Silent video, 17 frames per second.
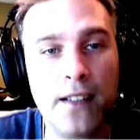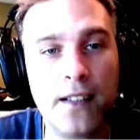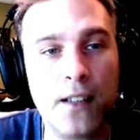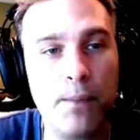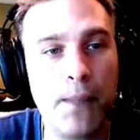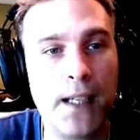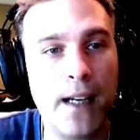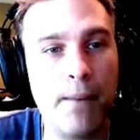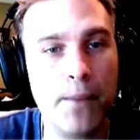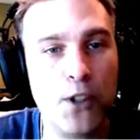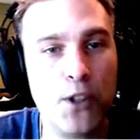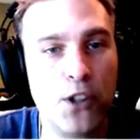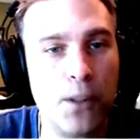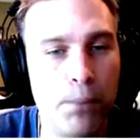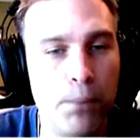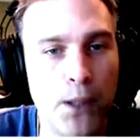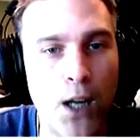this to become just
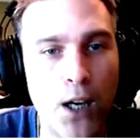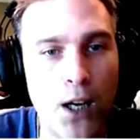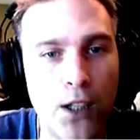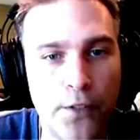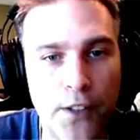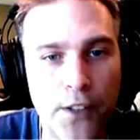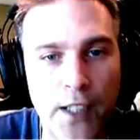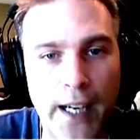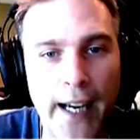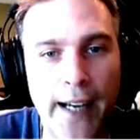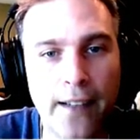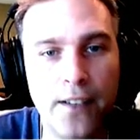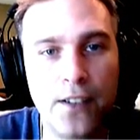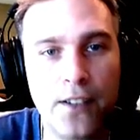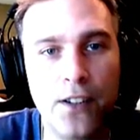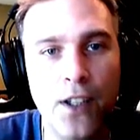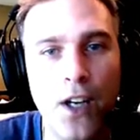a block of
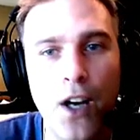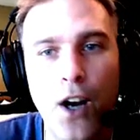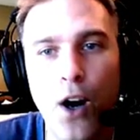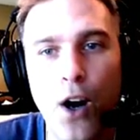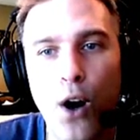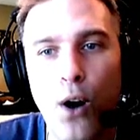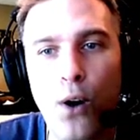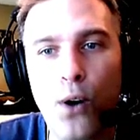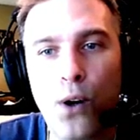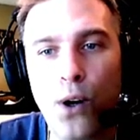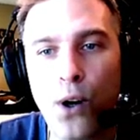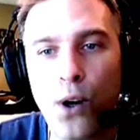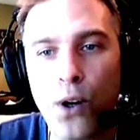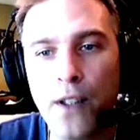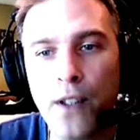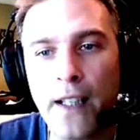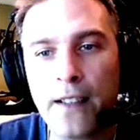text,
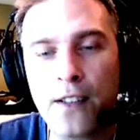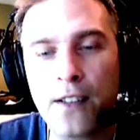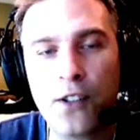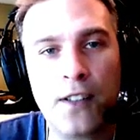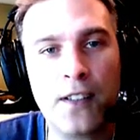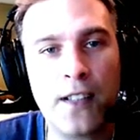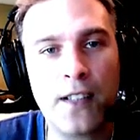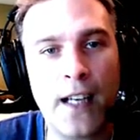or let's just